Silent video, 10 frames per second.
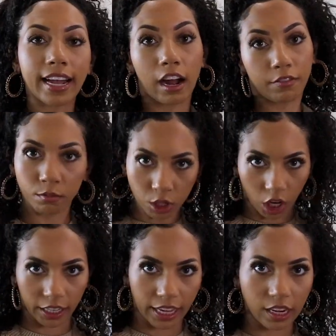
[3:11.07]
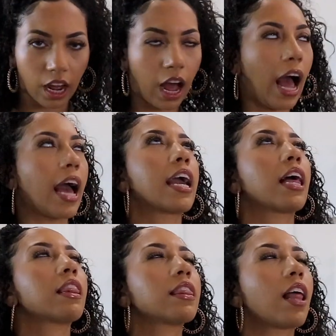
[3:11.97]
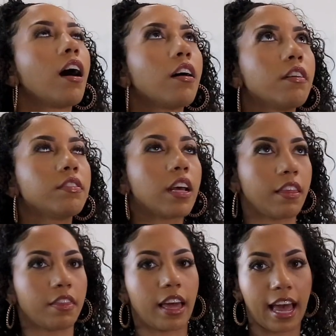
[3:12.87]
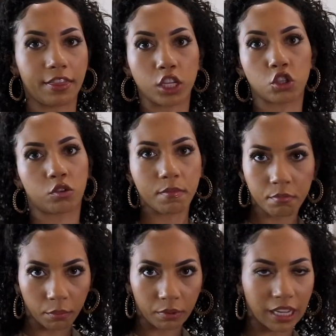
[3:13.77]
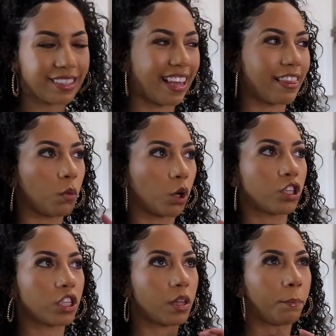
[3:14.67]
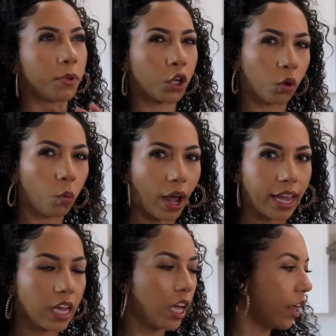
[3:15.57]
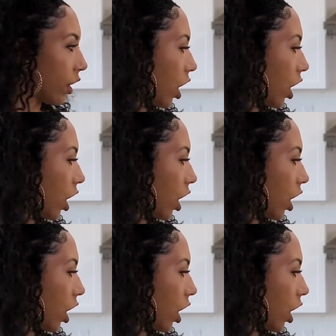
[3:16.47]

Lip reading: I got from Target. I loved that they had these cream pumpkins and they weren't just a pure white. The